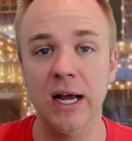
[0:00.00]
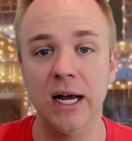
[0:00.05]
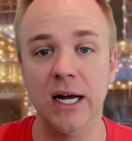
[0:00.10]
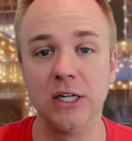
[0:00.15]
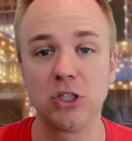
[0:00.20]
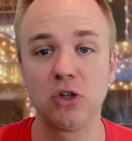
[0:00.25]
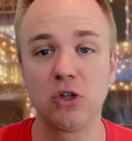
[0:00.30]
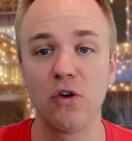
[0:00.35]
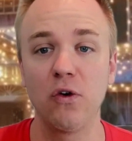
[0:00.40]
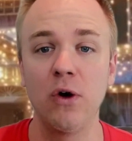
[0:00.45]

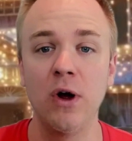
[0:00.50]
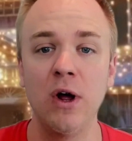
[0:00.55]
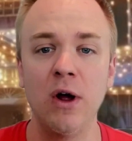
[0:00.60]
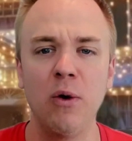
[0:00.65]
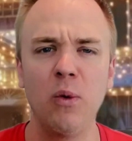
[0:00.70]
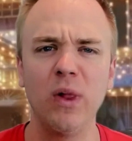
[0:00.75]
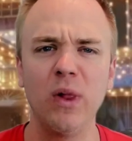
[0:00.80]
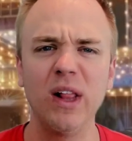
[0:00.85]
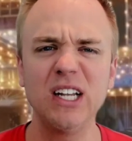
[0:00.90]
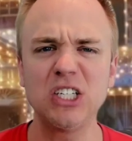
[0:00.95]
And so
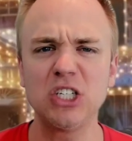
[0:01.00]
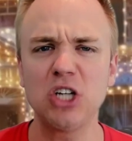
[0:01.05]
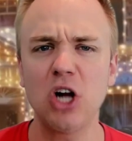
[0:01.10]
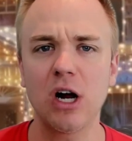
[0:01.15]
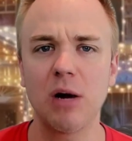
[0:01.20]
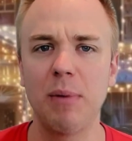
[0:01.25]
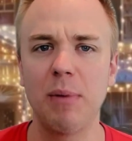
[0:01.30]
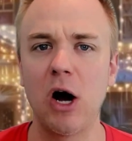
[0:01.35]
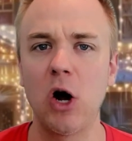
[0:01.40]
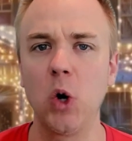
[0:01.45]
let's
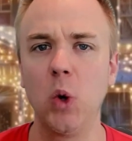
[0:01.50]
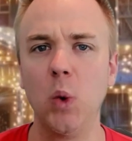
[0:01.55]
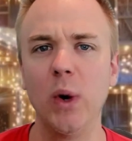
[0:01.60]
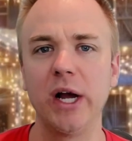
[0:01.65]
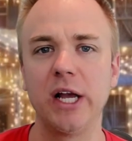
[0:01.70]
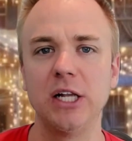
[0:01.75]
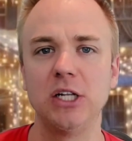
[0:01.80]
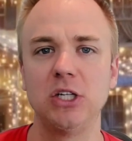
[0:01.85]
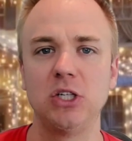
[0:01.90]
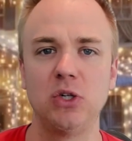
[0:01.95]
talk about
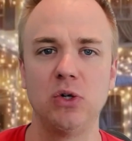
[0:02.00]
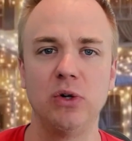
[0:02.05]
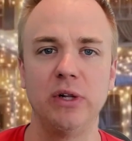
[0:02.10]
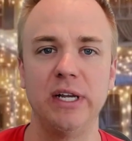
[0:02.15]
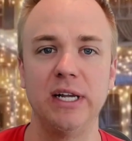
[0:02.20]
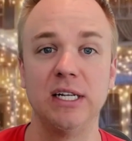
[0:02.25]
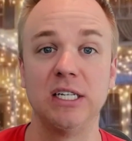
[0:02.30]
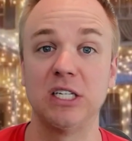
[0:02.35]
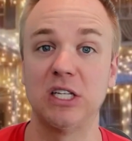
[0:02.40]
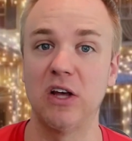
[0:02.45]
what gets you
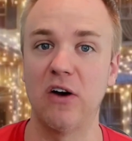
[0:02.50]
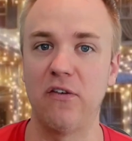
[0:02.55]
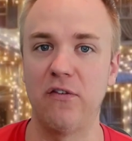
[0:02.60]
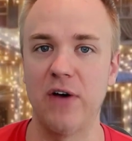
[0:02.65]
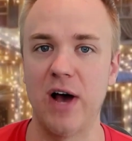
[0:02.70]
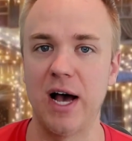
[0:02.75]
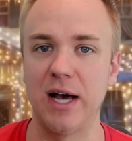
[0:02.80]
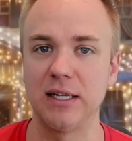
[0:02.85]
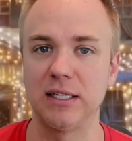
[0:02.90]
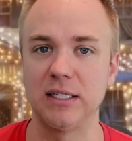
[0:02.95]
leads the
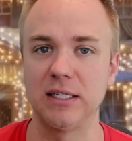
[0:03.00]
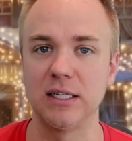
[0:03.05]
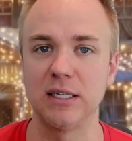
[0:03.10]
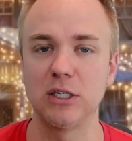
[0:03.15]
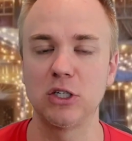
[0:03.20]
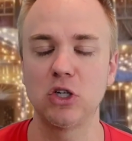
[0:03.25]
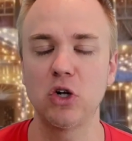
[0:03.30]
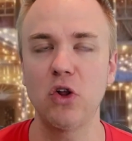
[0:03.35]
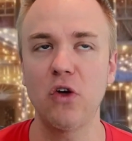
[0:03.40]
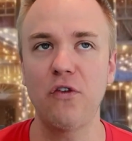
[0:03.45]

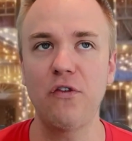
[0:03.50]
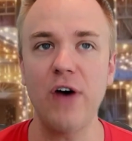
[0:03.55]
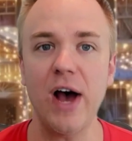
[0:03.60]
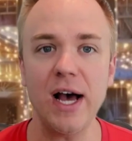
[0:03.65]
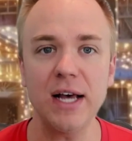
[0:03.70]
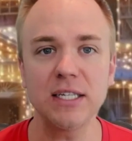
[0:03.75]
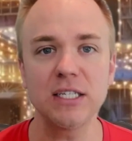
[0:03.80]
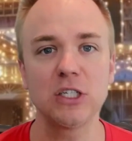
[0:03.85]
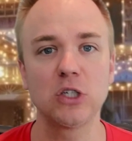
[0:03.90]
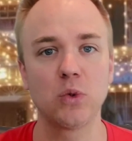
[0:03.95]
fastest. So the
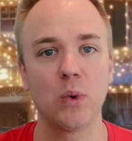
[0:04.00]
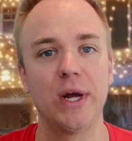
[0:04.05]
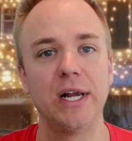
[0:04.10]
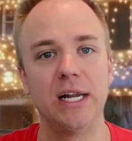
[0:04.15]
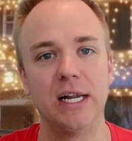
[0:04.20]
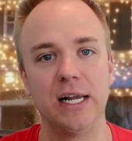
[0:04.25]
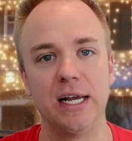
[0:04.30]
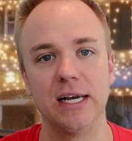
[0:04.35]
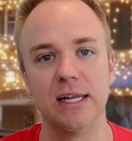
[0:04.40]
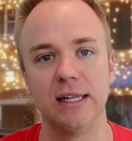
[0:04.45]
fastest way
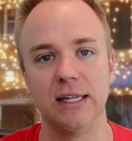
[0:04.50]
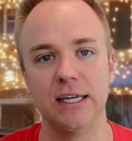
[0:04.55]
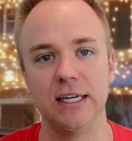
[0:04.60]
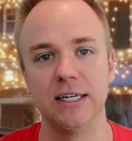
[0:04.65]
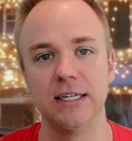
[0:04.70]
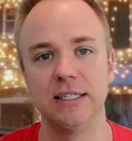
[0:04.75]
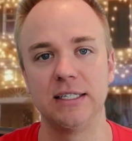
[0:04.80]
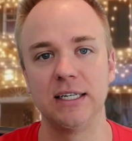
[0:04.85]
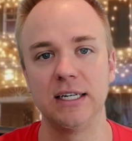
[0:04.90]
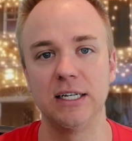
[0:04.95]
to get
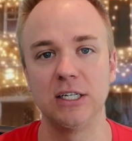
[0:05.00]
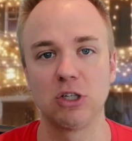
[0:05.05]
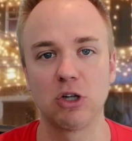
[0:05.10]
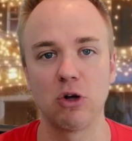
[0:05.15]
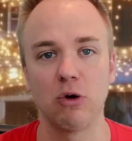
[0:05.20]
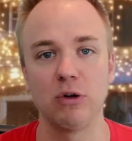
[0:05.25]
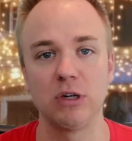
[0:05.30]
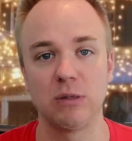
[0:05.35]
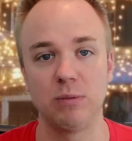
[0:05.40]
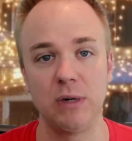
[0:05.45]
leads is
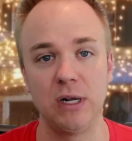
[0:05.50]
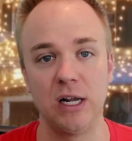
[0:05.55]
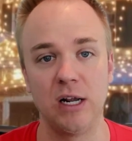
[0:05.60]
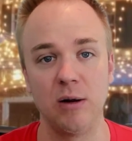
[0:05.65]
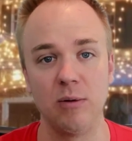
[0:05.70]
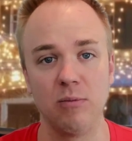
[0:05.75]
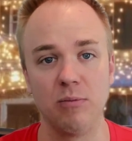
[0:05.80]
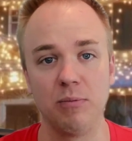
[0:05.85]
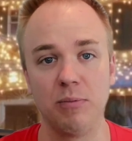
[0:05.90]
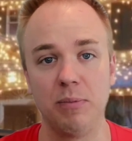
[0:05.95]
going to
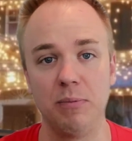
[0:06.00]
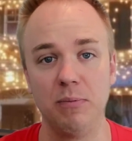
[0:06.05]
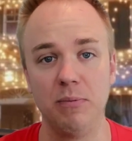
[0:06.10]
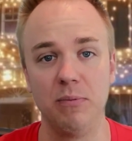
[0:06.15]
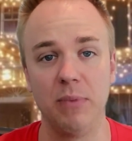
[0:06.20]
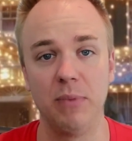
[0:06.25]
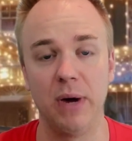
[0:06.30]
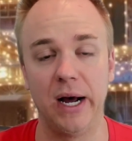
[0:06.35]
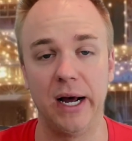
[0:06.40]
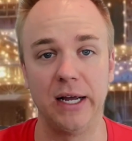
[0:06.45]
be
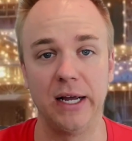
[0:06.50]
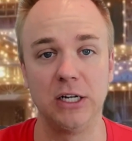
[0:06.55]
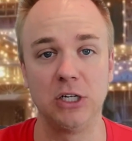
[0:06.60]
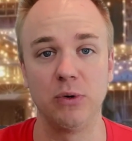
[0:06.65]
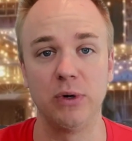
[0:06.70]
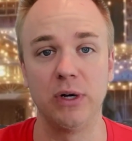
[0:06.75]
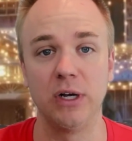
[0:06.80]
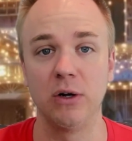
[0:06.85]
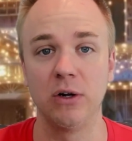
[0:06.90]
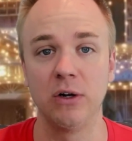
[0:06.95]
by
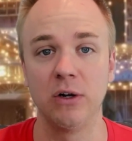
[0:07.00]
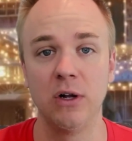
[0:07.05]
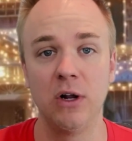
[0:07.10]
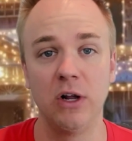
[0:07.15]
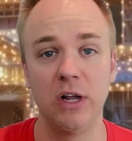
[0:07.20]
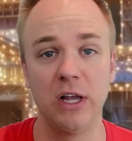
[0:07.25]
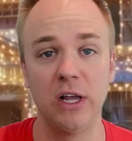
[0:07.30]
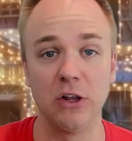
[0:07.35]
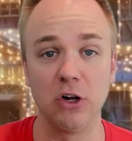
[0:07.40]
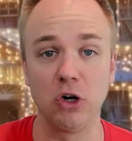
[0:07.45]
doing
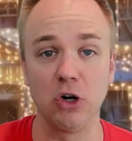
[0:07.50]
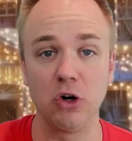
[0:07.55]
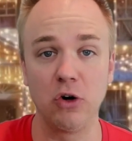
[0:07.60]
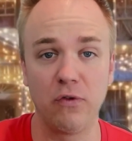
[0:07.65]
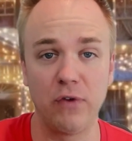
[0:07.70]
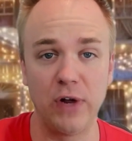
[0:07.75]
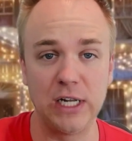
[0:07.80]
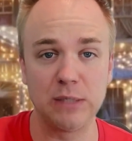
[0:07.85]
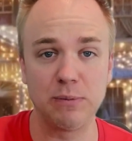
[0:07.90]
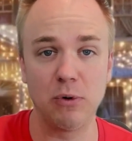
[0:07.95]
either
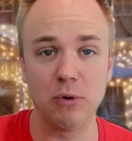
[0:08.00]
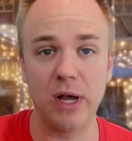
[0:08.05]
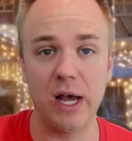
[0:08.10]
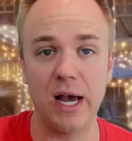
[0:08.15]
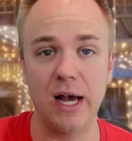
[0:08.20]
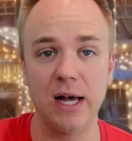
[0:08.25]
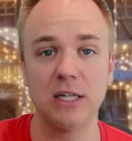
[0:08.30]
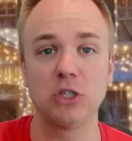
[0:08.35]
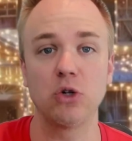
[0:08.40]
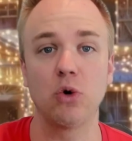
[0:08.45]
Facebook
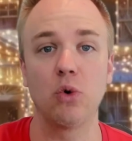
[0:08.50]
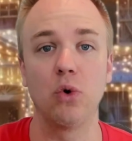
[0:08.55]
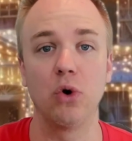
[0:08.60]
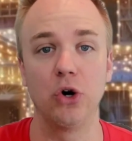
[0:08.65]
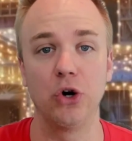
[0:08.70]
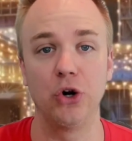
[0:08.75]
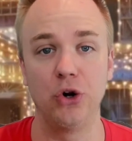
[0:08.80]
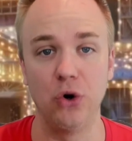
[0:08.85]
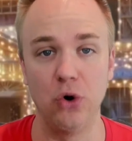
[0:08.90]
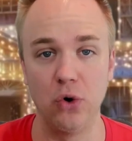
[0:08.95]
ads
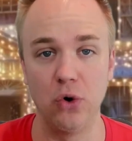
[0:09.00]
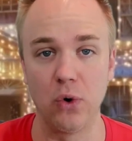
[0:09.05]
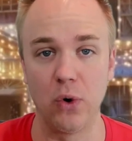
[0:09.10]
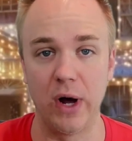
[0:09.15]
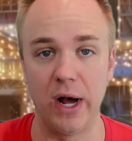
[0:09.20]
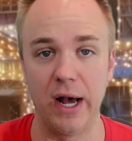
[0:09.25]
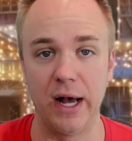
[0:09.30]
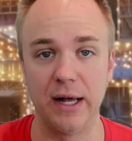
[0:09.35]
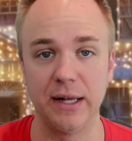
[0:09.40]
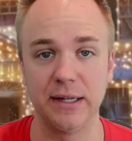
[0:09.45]
or
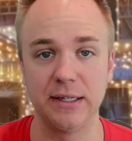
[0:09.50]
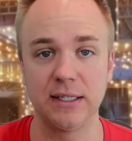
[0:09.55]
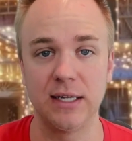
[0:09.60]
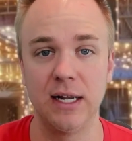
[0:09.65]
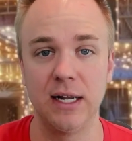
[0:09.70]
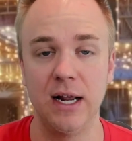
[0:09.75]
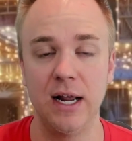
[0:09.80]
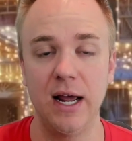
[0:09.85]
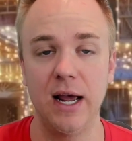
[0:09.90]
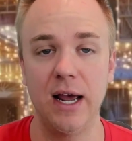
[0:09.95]
Google ads.
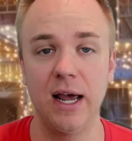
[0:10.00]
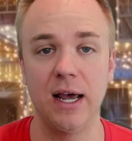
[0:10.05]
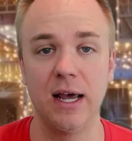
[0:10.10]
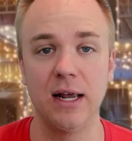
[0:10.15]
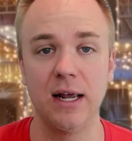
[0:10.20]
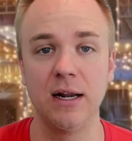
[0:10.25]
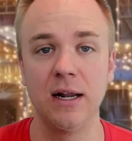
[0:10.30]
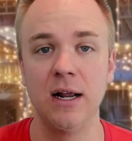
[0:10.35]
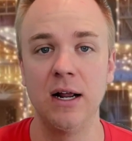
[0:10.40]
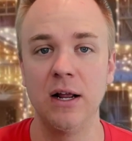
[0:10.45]

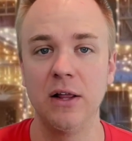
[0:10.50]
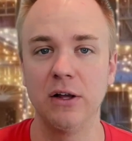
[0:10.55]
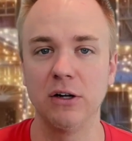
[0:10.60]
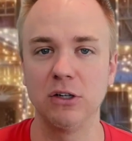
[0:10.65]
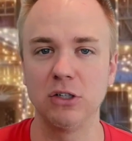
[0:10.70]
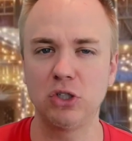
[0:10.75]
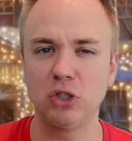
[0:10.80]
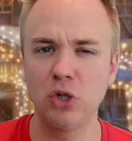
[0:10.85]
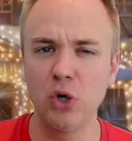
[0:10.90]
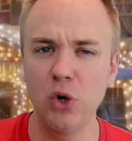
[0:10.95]
And
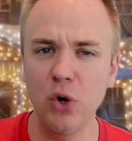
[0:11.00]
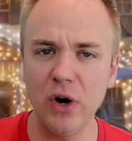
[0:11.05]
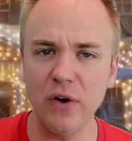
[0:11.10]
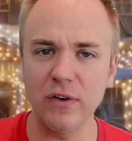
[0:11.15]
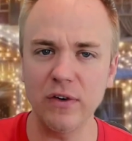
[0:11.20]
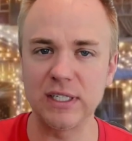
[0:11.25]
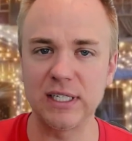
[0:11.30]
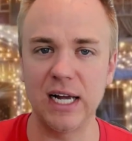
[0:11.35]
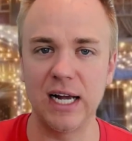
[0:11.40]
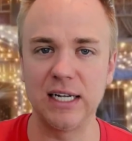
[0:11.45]
there's two
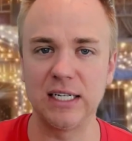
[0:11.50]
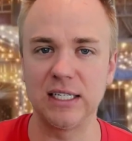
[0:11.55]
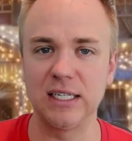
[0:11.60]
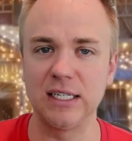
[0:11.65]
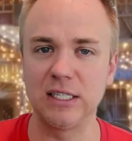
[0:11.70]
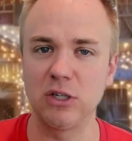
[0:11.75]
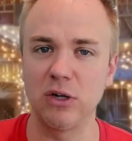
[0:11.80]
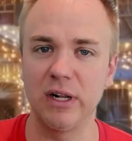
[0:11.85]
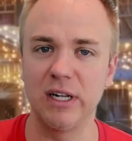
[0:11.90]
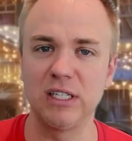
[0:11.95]
different sides of
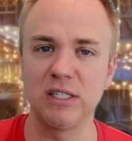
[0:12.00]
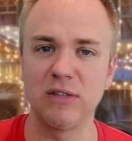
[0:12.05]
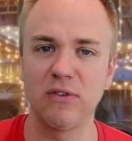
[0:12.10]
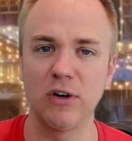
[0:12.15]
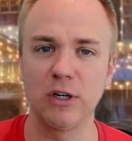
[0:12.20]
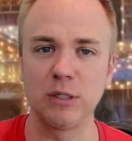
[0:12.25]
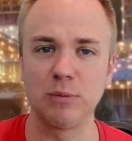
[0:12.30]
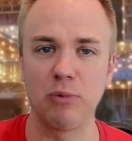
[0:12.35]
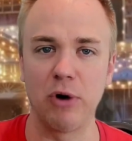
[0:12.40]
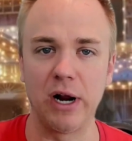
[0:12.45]
this. So let's
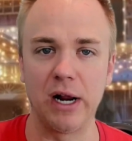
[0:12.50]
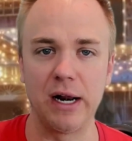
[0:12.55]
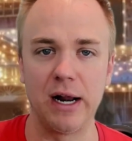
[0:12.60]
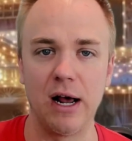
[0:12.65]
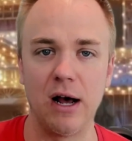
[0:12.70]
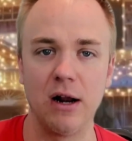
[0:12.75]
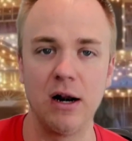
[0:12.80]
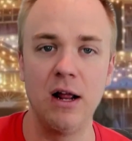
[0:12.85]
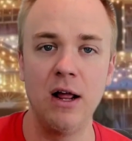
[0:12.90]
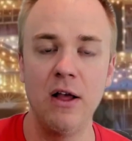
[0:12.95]
first break it
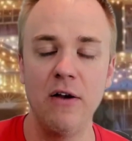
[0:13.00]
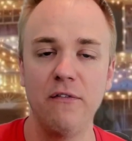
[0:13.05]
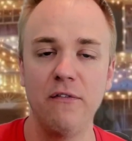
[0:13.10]
down.